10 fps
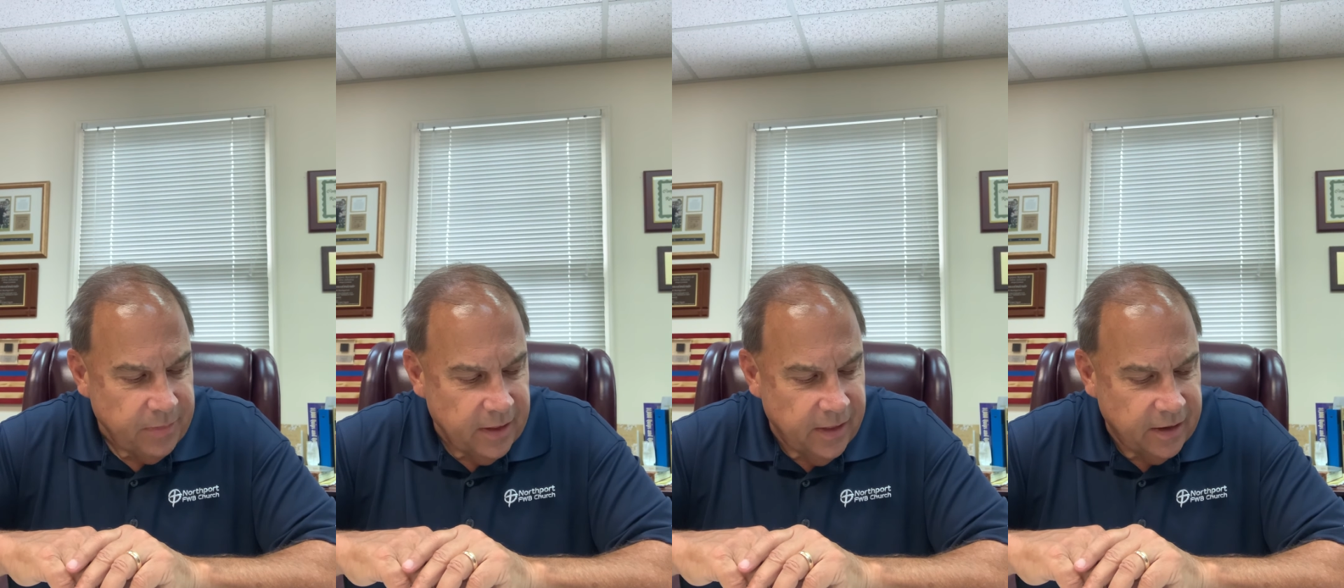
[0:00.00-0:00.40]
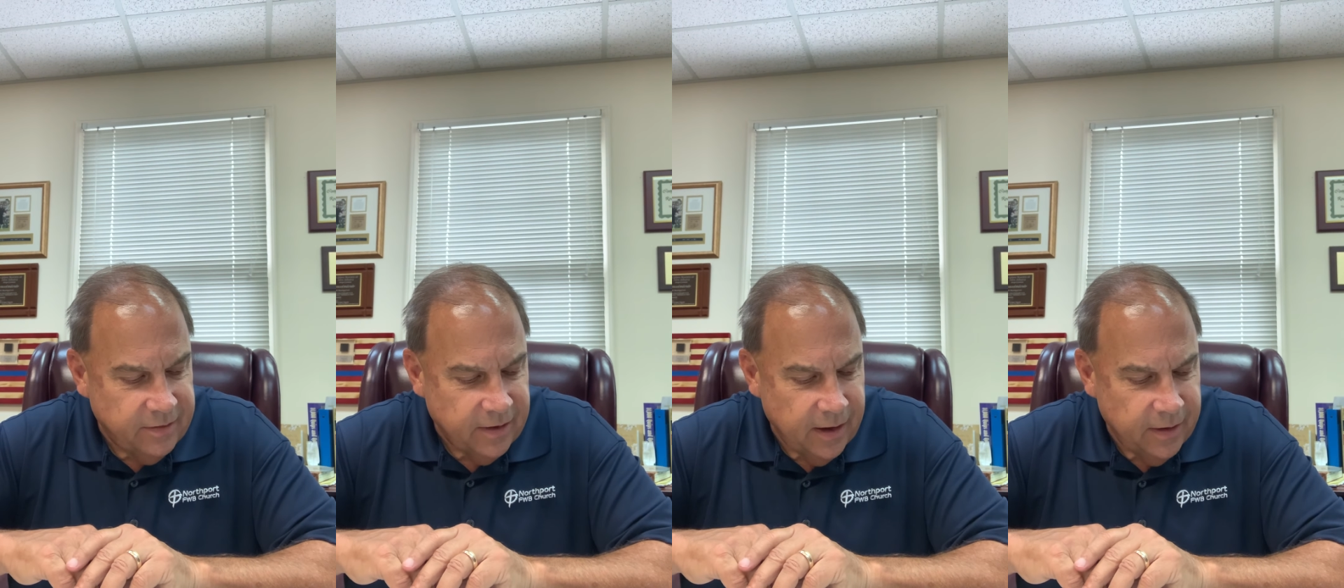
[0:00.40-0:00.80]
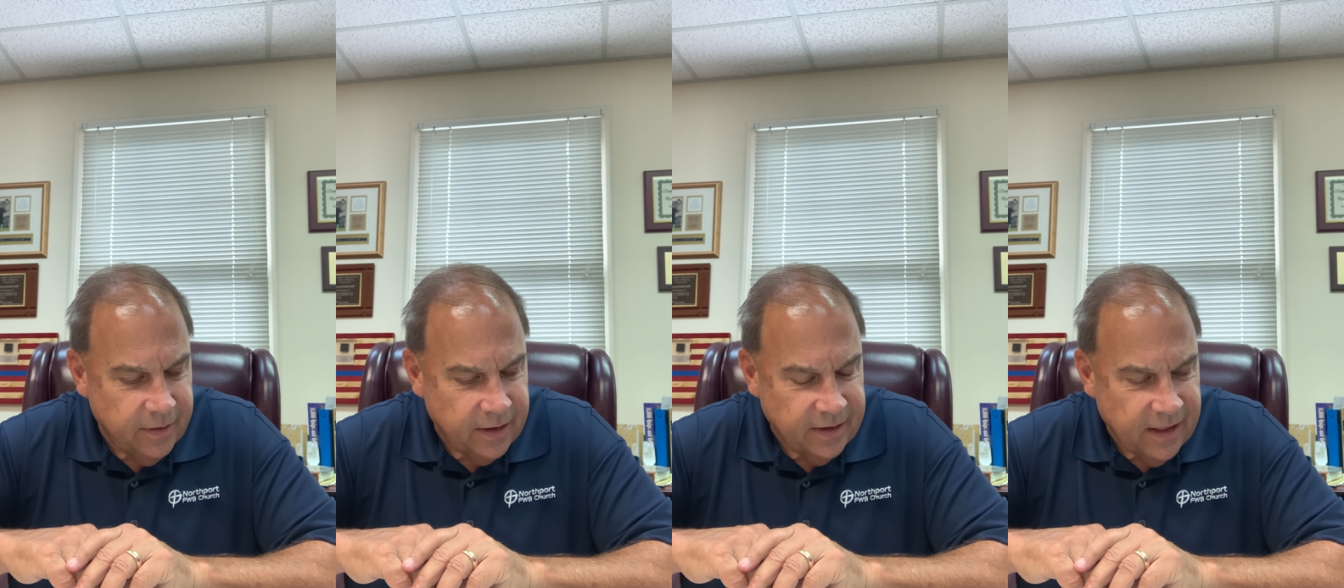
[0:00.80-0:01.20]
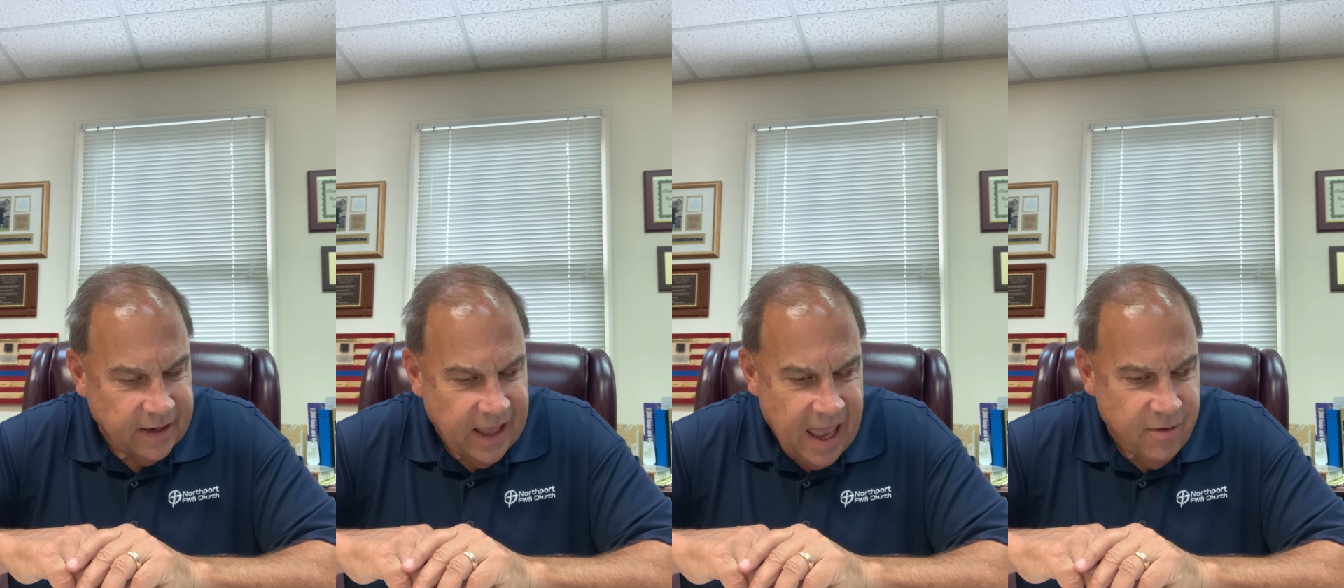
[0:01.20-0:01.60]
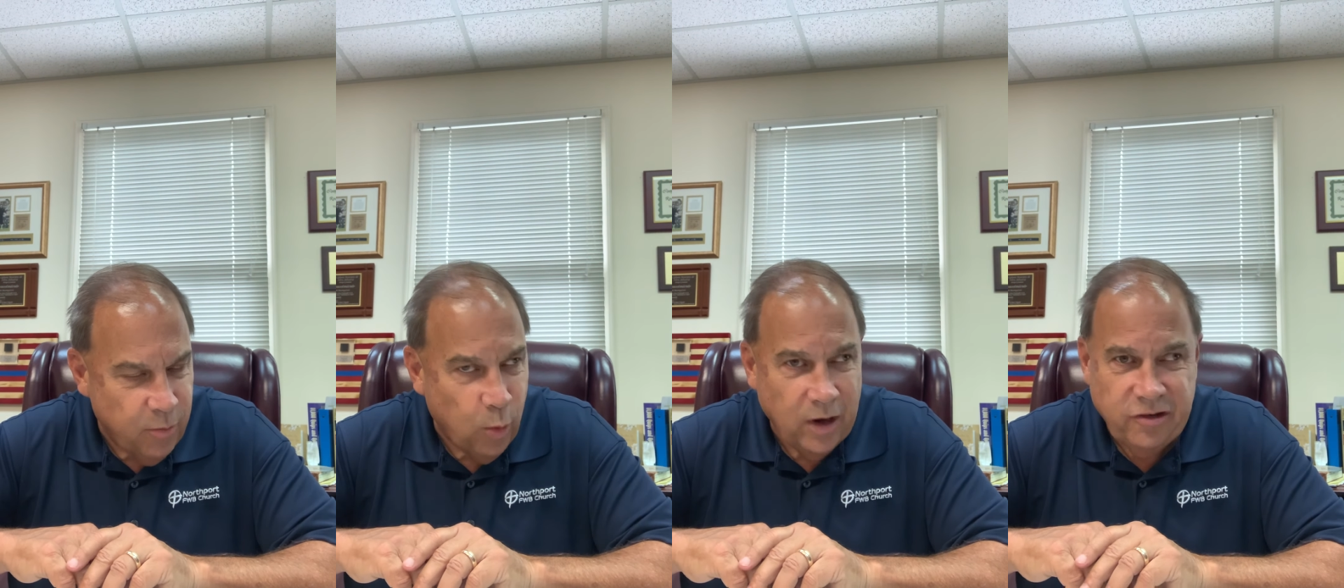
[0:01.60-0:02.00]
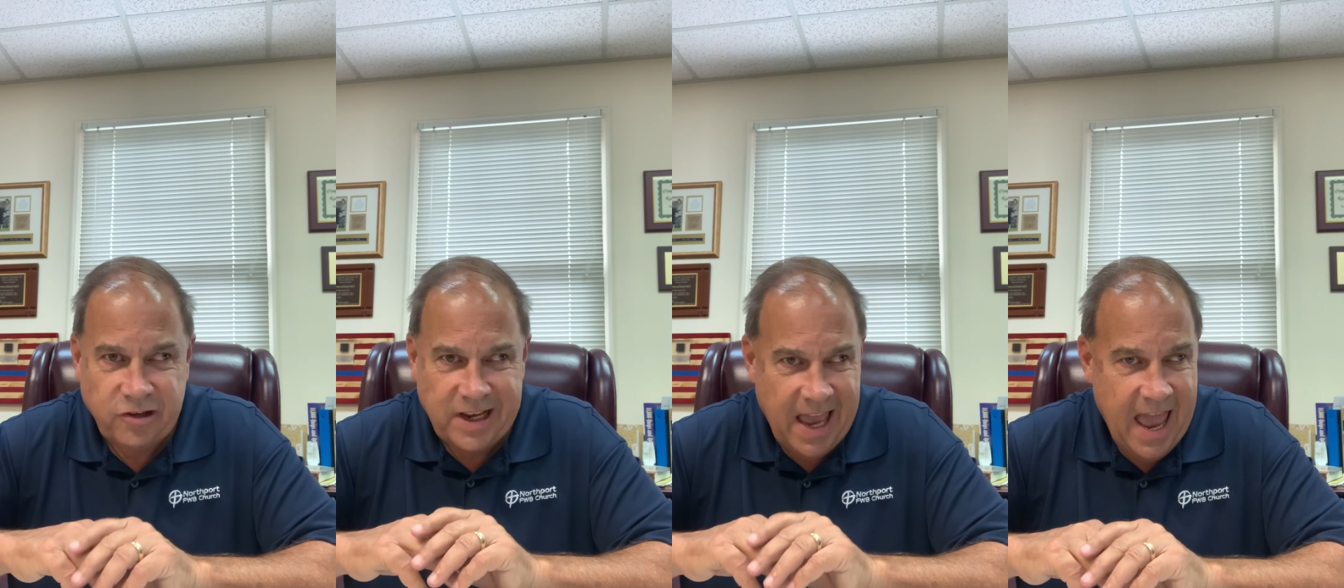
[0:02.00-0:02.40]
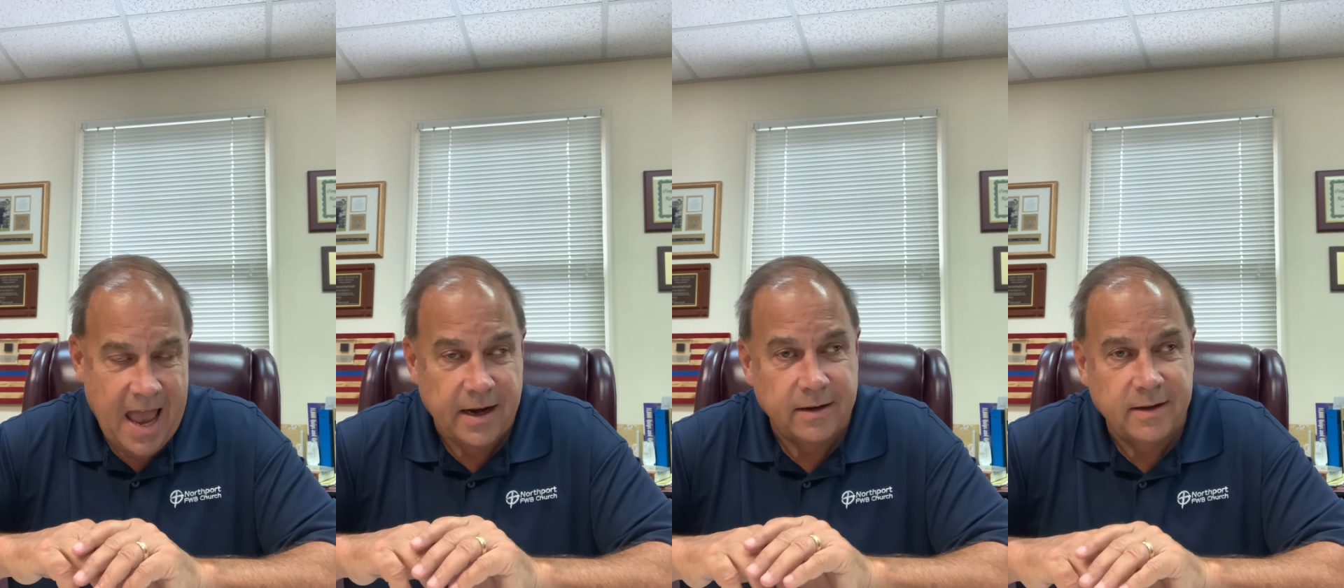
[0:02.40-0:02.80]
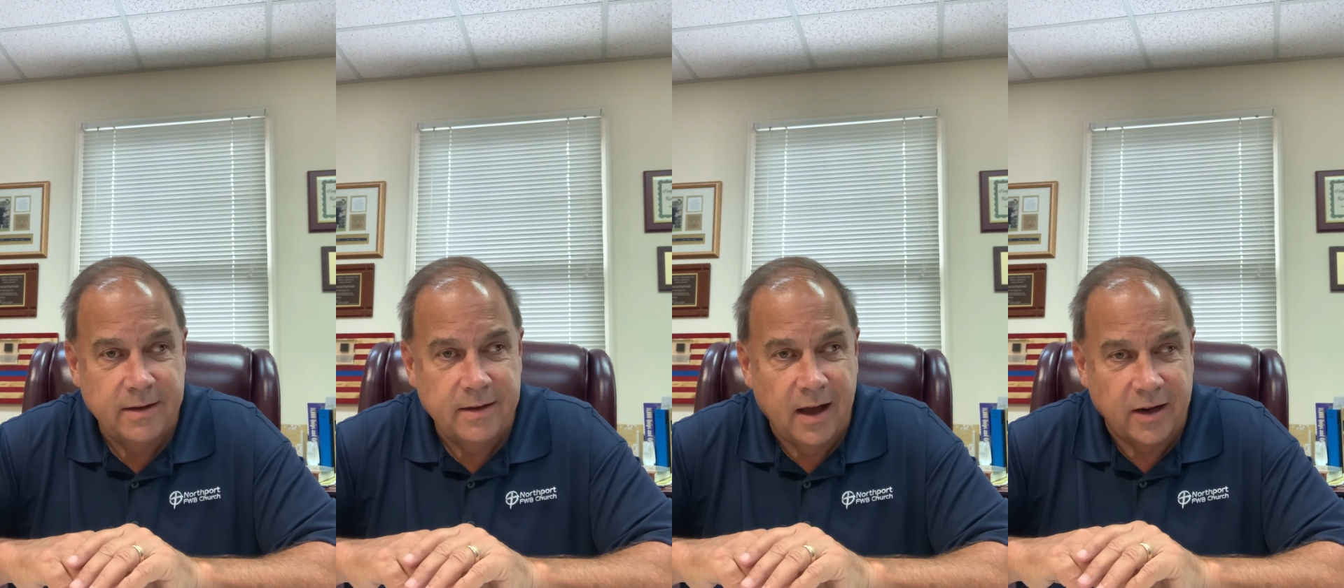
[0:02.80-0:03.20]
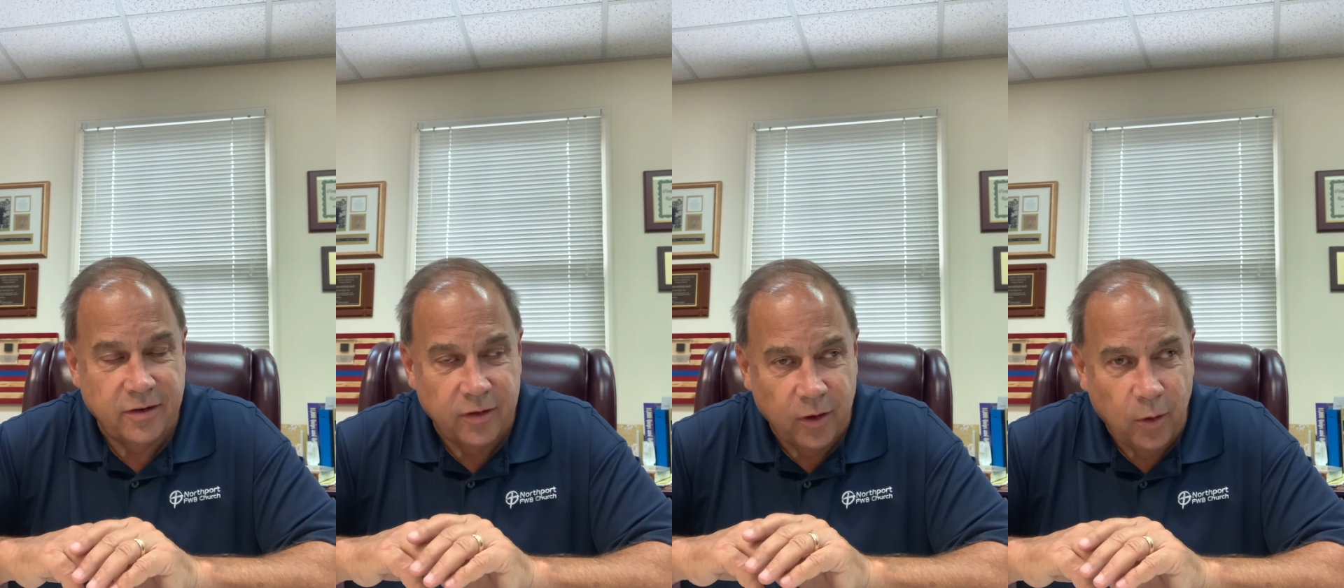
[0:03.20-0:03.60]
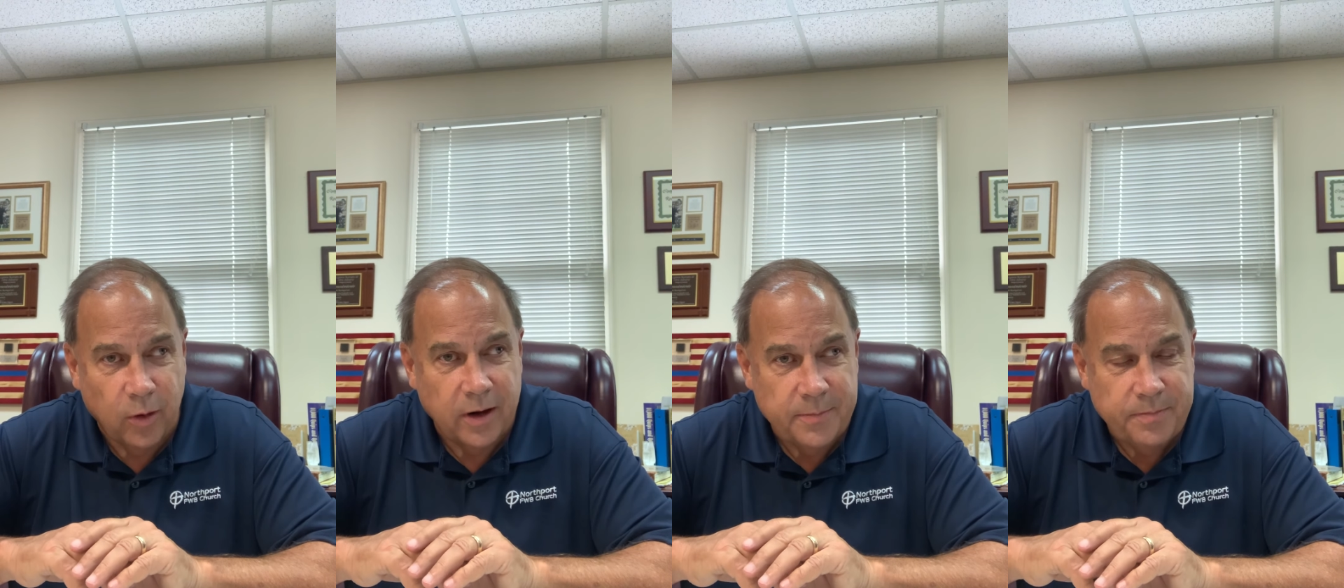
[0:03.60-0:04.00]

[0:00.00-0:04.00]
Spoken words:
that gave what she had unto the Lord.